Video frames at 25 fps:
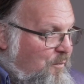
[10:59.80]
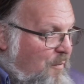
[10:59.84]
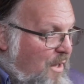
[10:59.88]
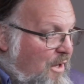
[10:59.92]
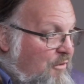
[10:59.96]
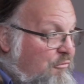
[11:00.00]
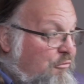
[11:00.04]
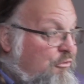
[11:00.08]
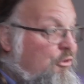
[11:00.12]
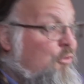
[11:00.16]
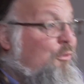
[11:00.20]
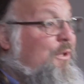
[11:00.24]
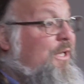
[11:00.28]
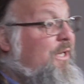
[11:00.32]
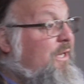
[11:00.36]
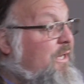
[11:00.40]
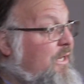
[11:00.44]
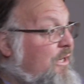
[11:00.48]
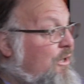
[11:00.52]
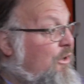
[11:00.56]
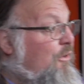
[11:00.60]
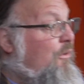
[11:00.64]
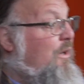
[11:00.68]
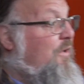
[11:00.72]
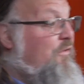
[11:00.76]
So
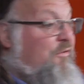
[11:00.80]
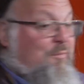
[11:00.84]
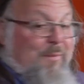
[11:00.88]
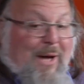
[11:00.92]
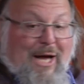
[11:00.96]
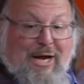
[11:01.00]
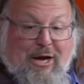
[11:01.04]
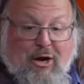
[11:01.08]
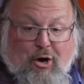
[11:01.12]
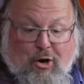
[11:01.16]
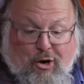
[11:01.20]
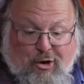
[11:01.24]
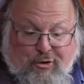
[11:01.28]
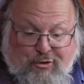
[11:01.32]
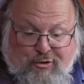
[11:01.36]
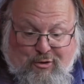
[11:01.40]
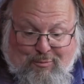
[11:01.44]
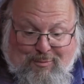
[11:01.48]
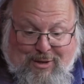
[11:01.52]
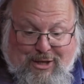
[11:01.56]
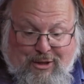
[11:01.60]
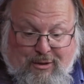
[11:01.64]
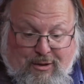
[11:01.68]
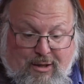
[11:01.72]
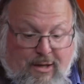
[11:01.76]
here is my
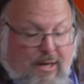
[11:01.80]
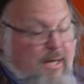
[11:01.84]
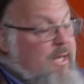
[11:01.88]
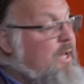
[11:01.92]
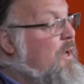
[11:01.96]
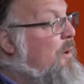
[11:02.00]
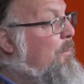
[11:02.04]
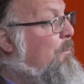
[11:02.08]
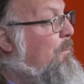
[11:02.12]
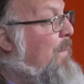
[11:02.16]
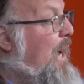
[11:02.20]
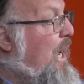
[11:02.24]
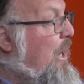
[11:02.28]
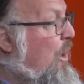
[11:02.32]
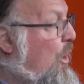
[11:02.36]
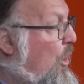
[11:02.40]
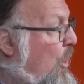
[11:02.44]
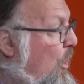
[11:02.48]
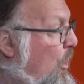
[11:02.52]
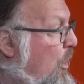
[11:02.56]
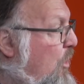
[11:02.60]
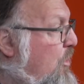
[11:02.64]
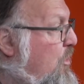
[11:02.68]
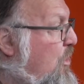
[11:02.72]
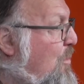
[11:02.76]
argument. My
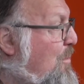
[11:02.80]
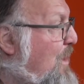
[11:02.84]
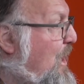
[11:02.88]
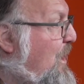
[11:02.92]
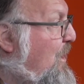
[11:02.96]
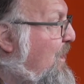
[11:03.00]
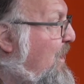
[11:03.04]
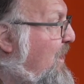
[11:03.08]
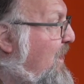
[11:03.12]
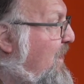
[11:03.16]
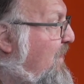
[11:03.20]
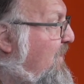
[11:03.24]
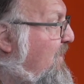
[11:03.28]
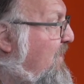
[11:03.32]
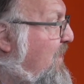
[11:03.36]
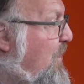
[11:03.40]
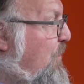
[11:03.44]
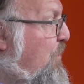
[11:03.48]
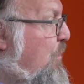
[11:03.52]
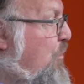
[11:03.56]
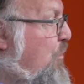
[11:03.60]
argument is that the